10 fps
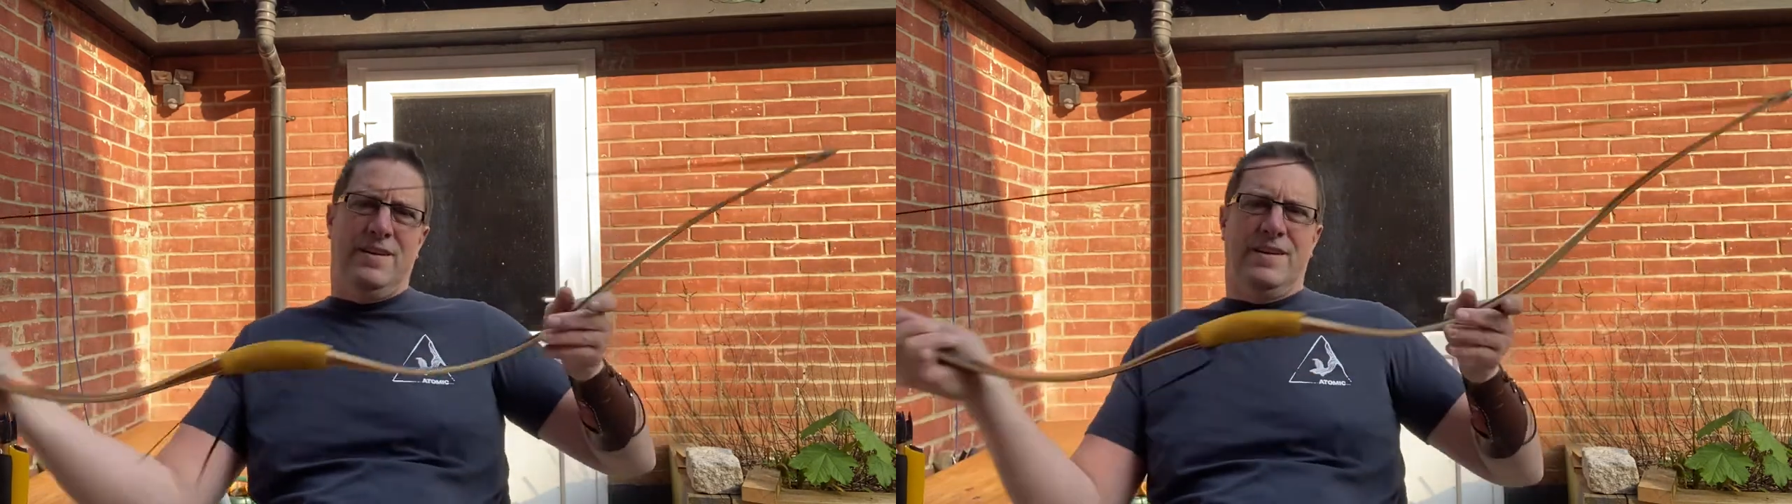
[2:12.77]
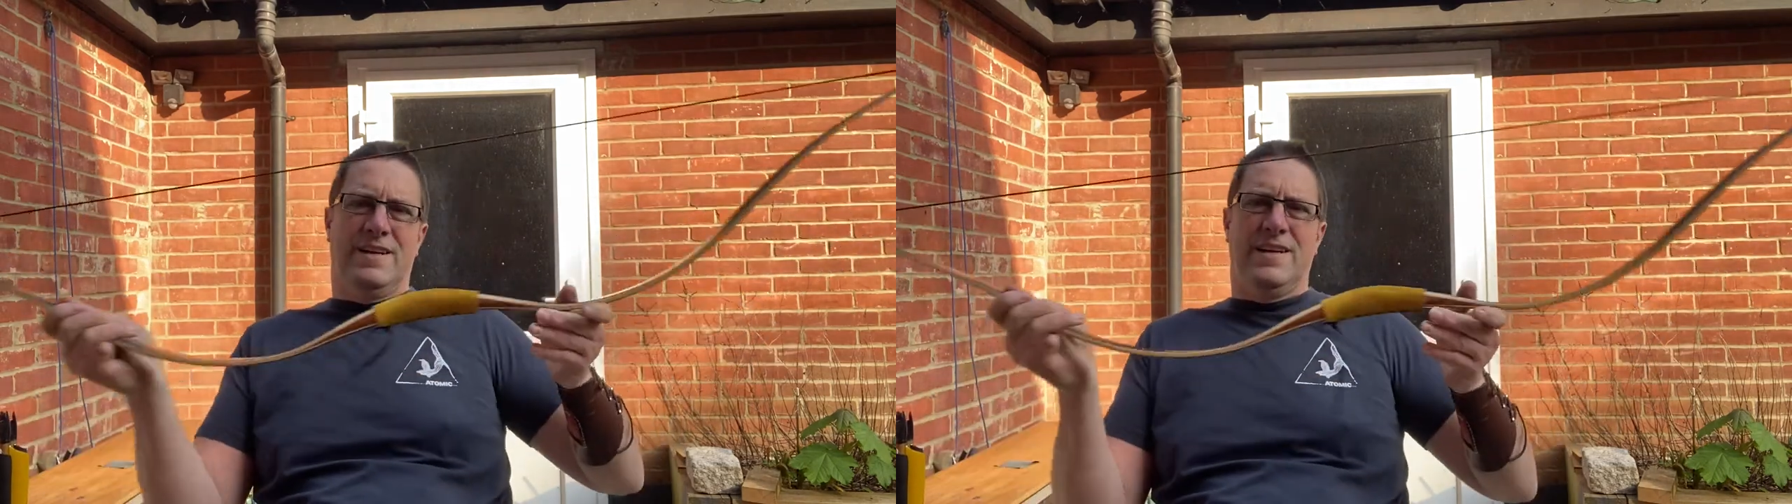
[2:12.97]

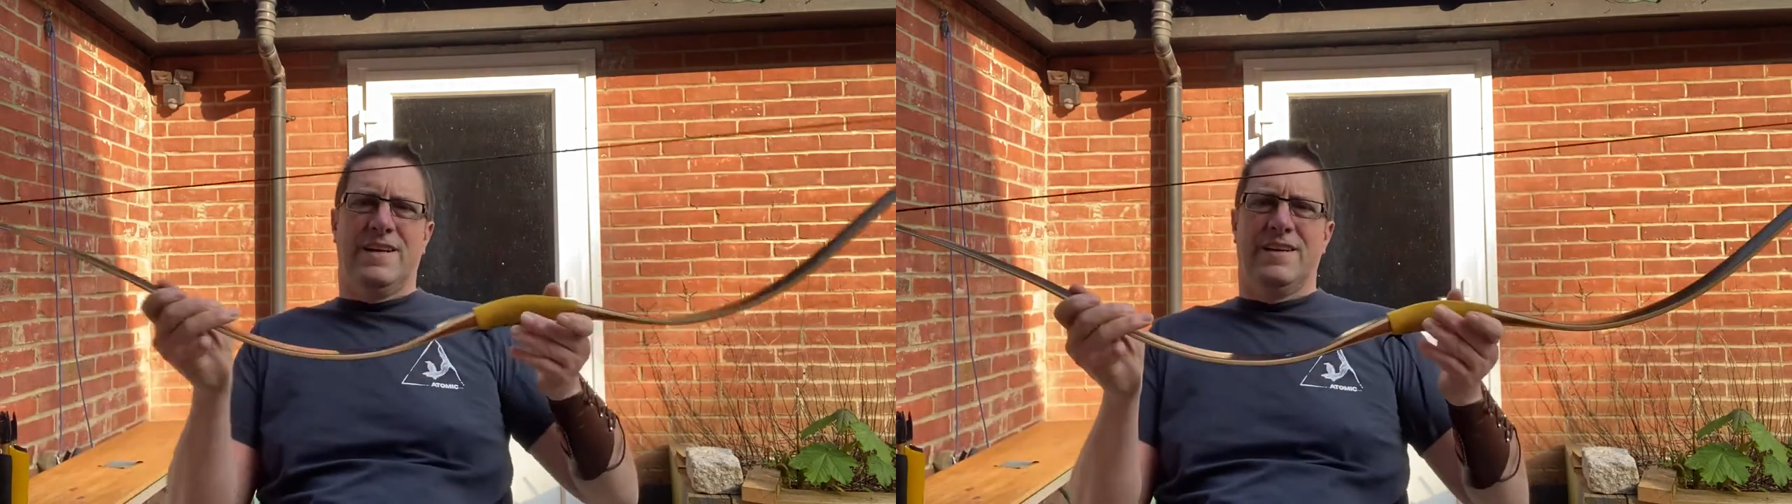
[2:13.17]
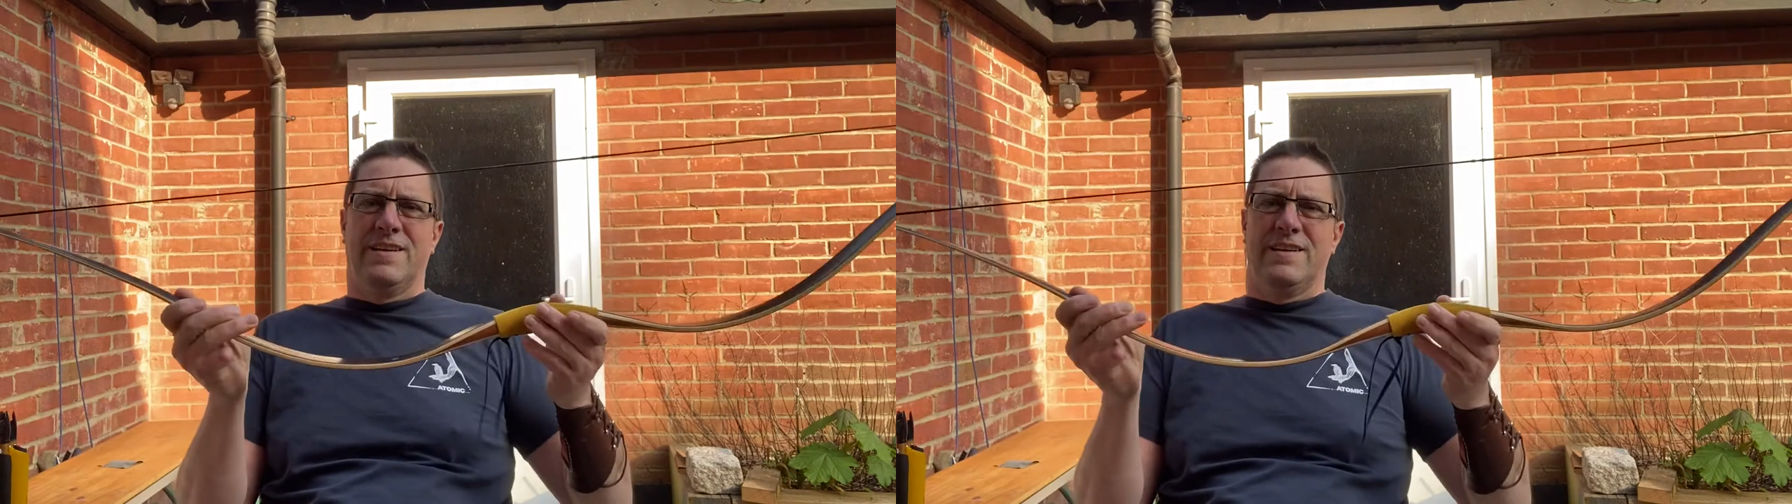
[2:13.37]
Yeah.
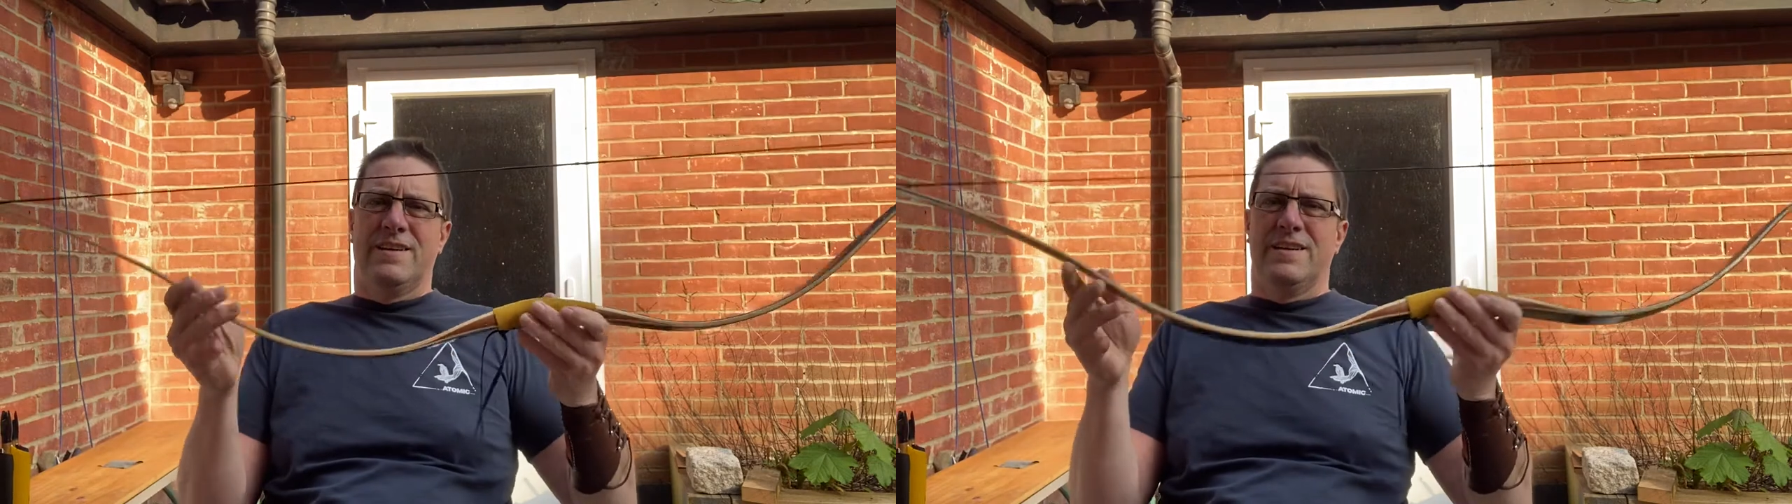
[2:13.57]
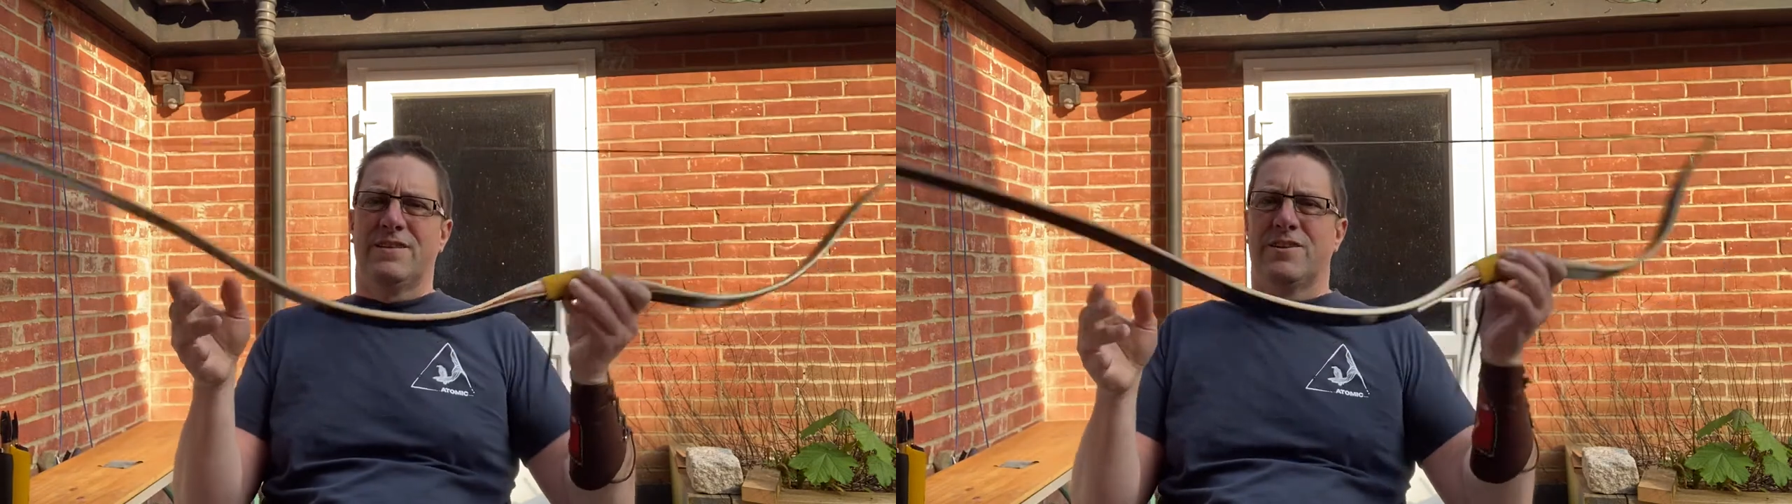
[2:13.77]

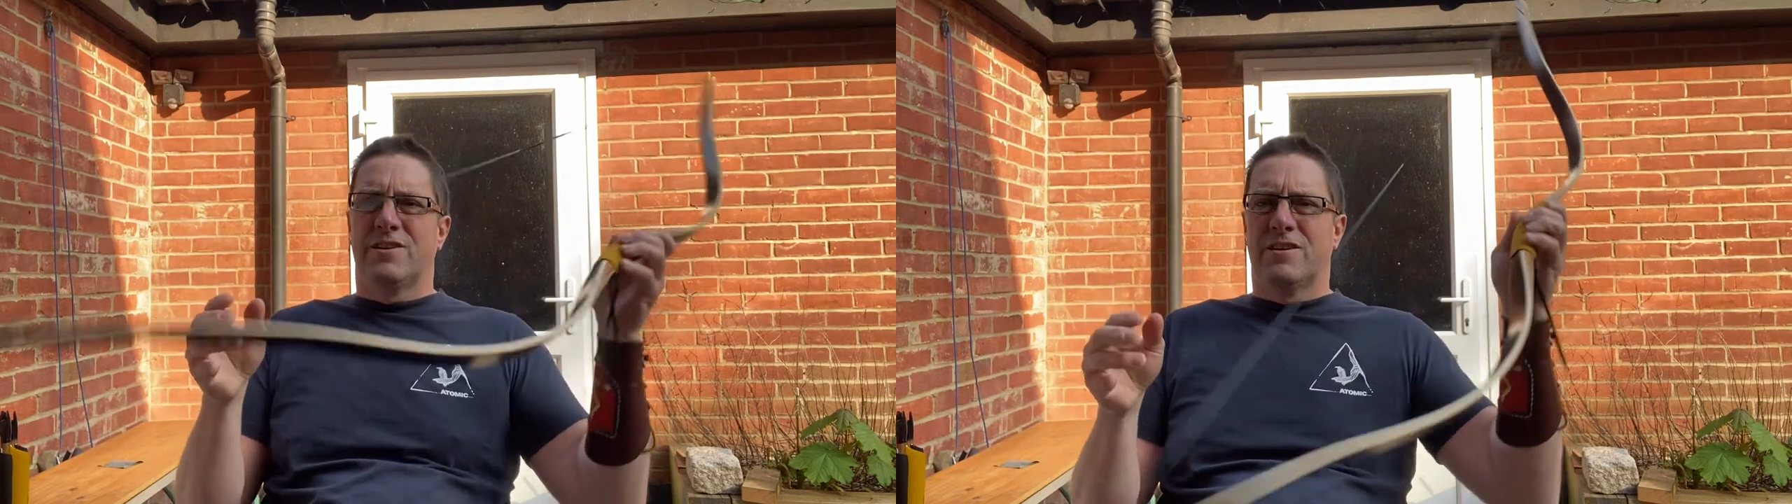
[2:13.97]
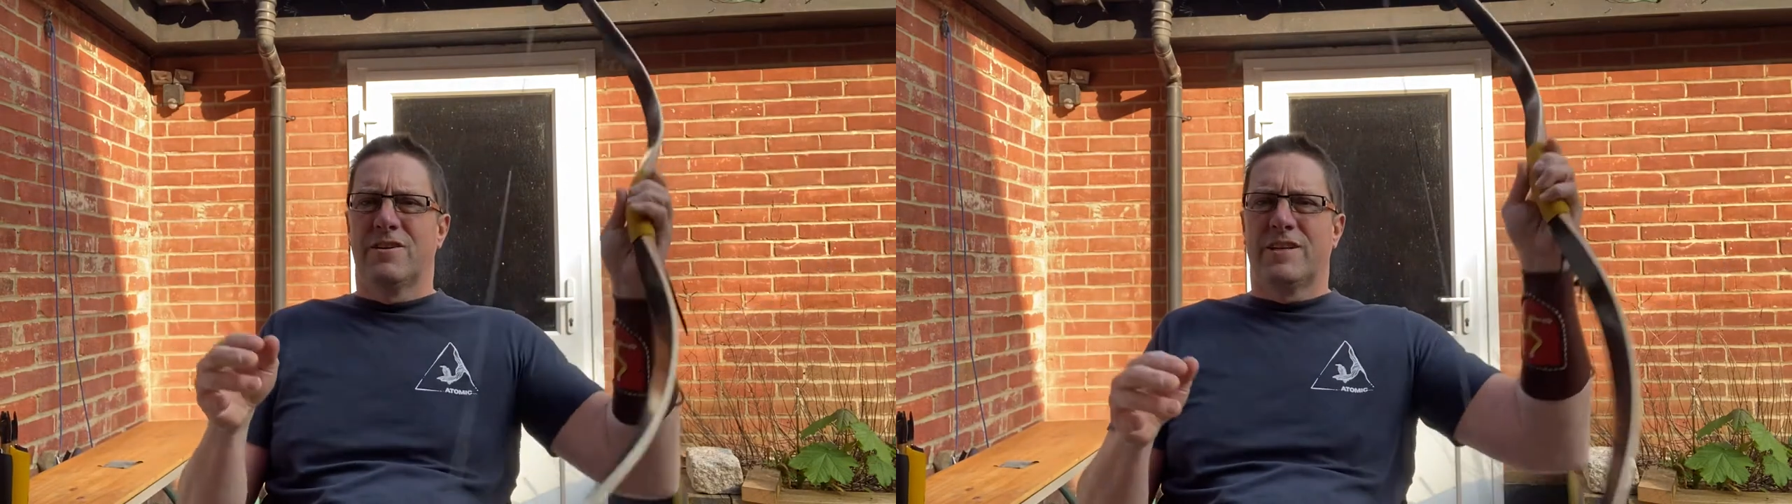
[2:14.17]
It's a
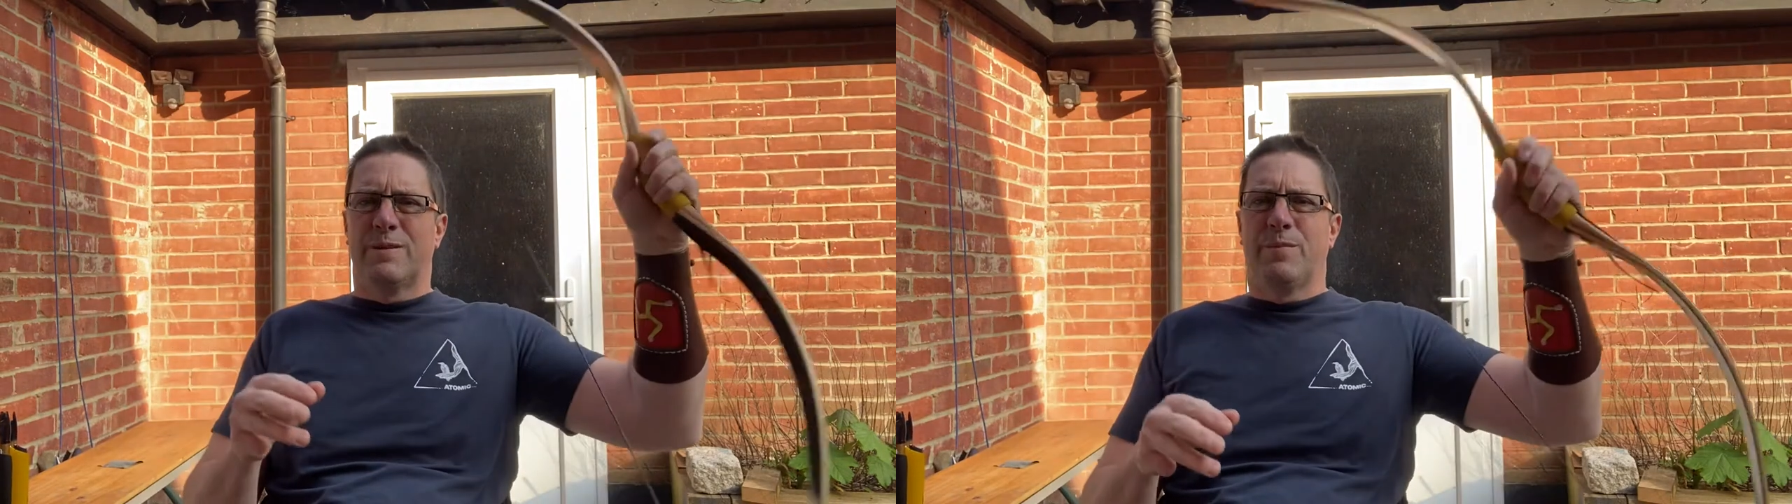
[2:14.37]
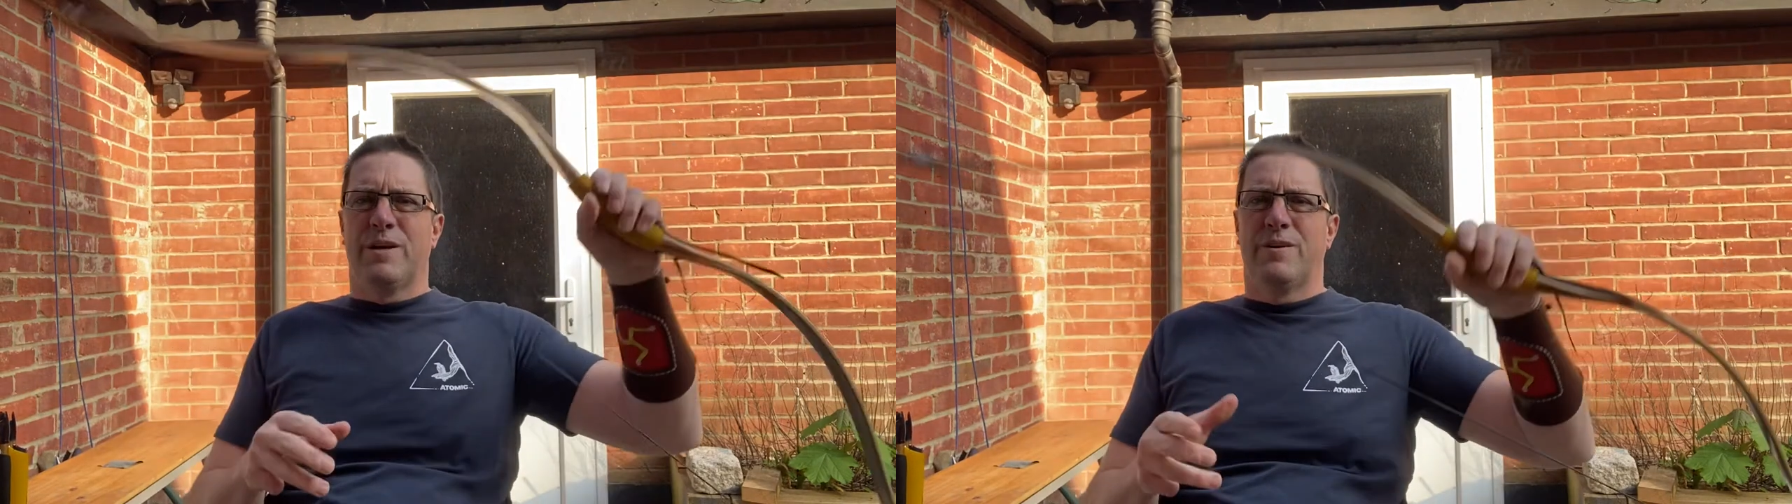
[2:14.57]
good looking
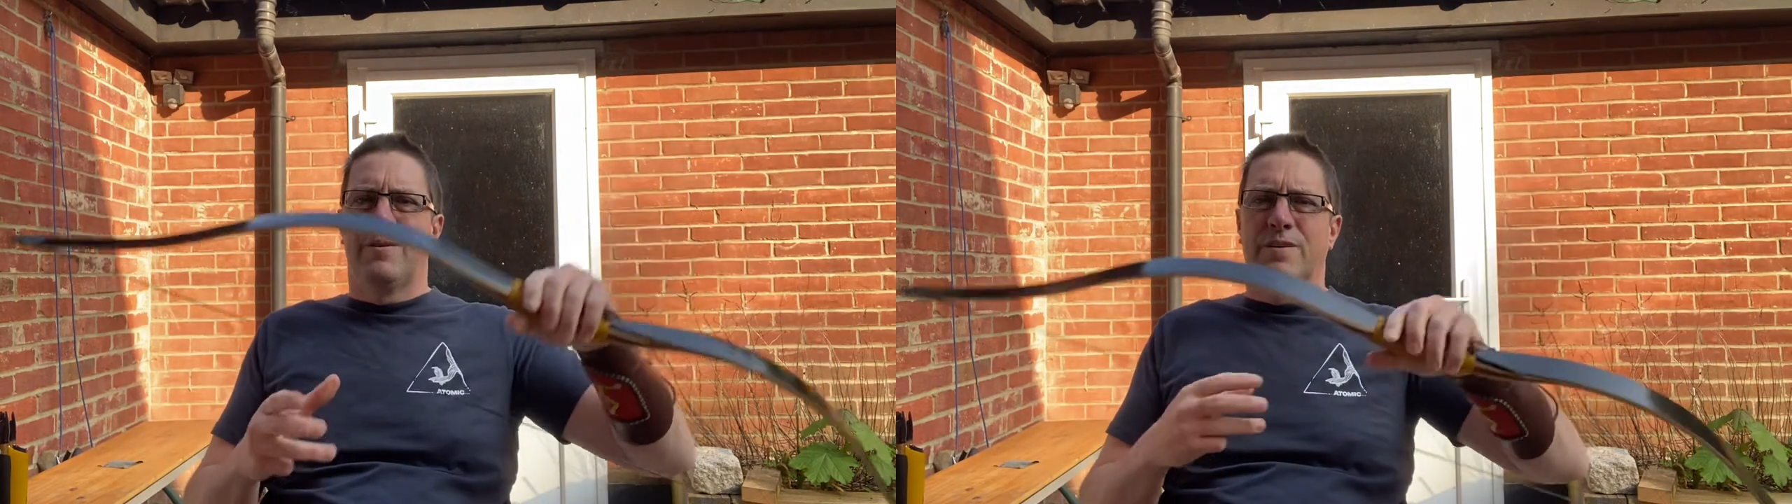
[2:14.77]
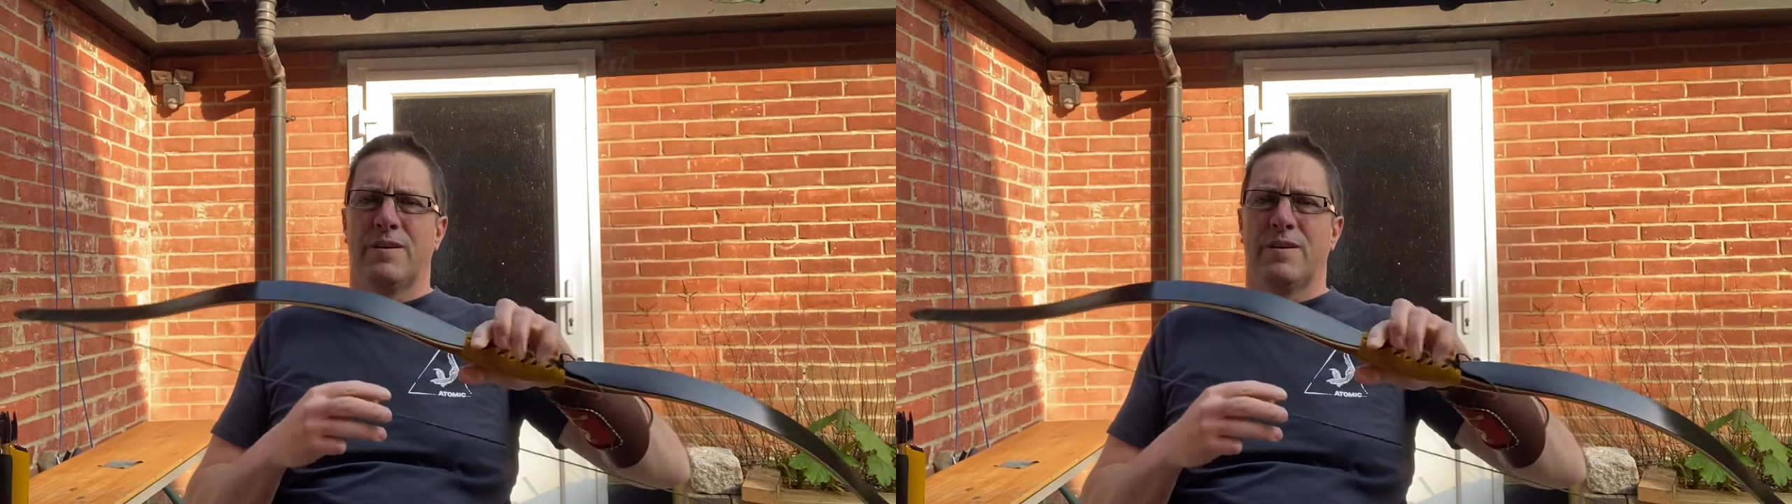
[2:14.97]
bow.